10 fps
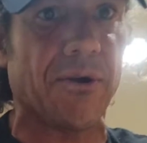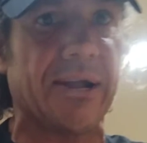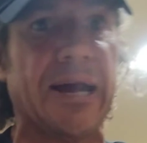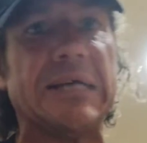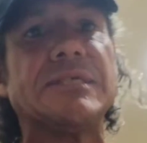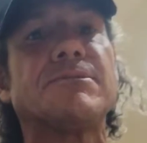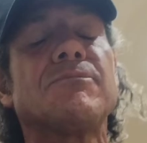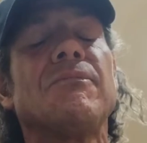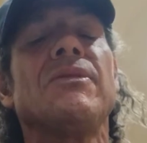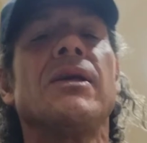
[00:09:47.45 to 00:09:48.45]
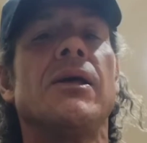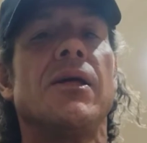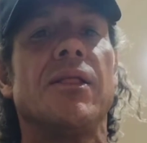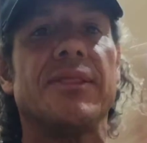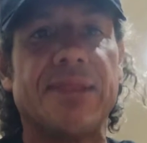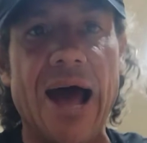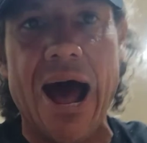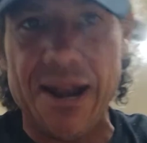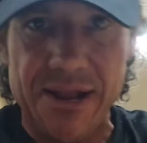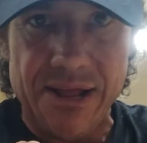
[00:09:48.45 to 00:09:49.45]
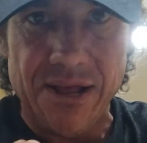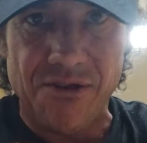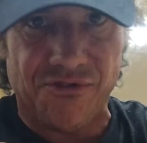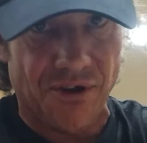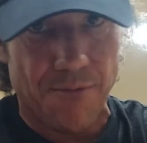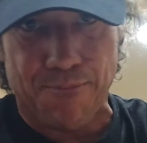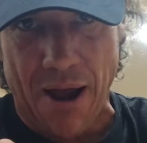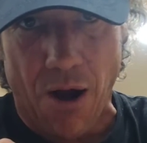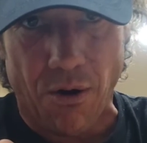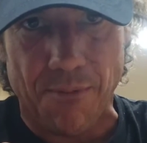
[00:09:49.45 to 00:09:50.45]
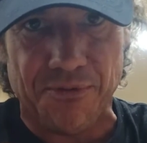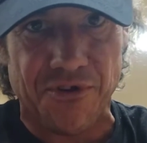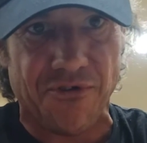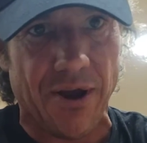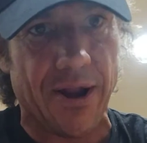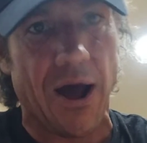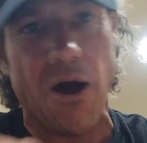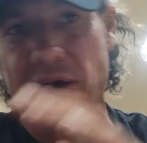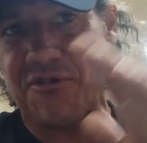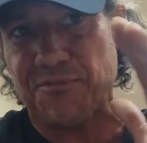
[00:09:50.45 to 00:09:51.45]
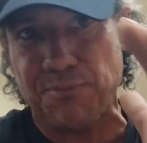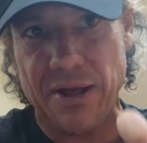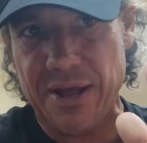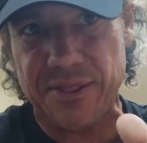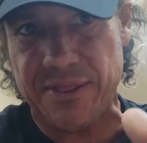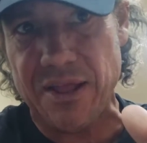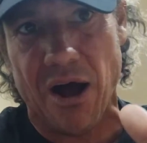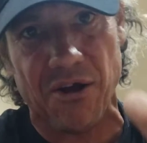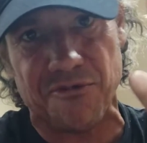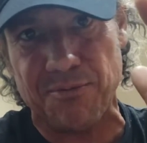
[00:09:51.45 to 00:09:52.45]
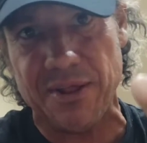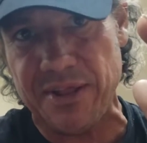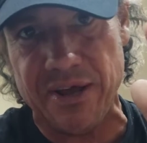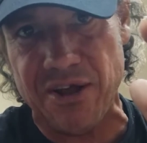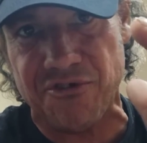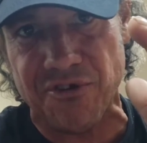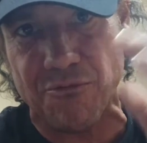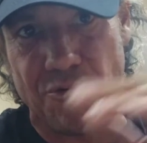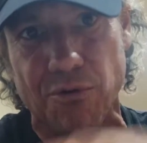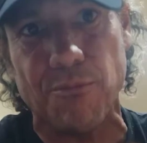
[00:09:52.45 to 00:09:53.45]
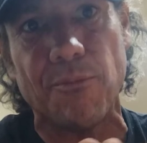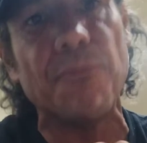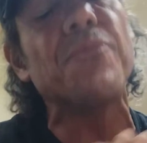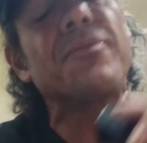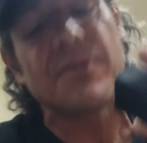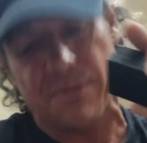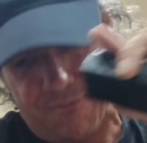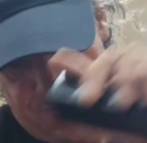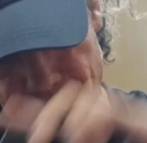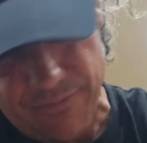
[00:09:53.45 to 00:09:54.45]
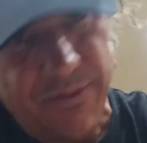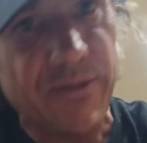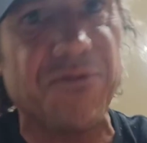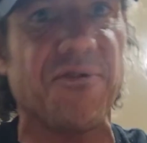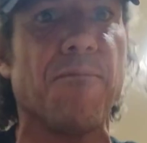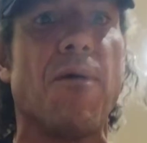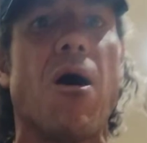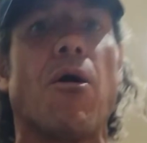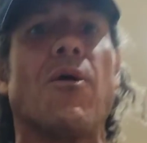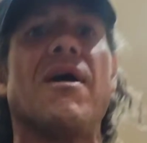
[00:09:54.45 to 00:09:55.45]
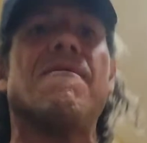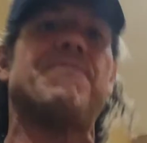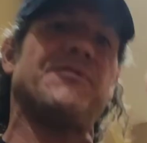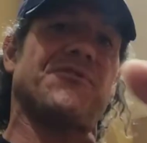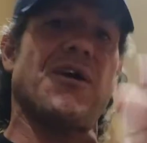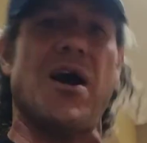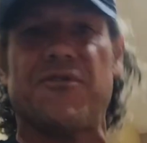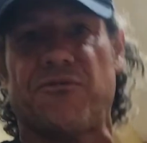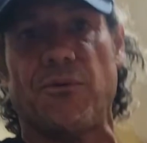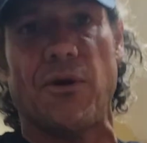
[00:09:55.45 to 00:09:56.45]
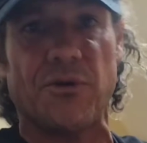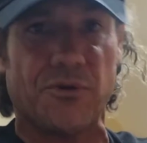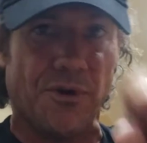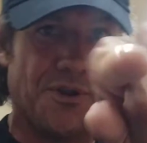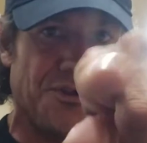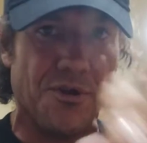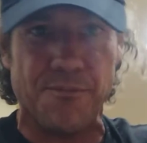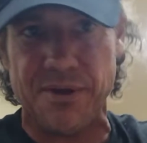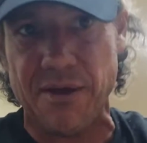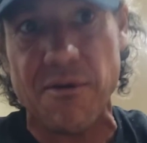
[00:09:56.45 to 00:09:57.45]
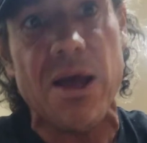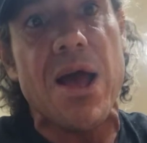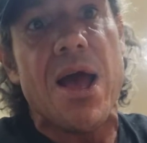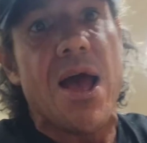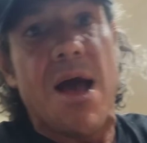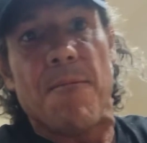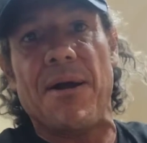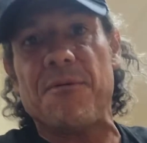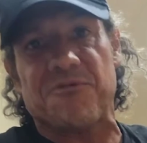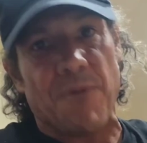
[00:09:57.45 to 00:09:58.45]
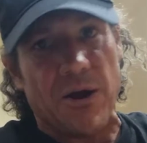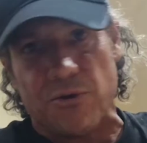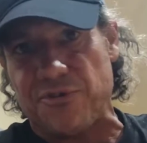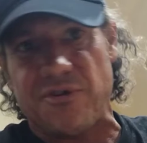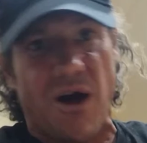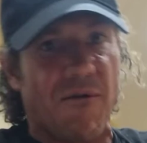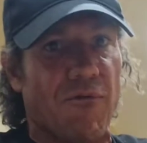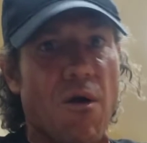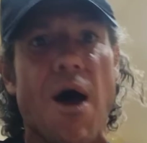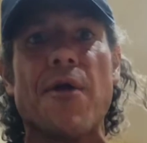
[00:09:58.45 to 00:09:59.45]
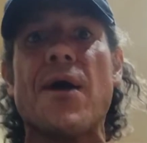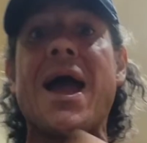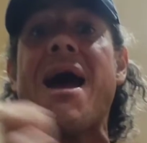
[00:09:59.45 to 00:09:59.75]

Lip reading: Okay. That is going to power up the train. I'll explain the engine room tomorrow, if it's God's will, according to your behavior. My name is Michael D'Alvarado.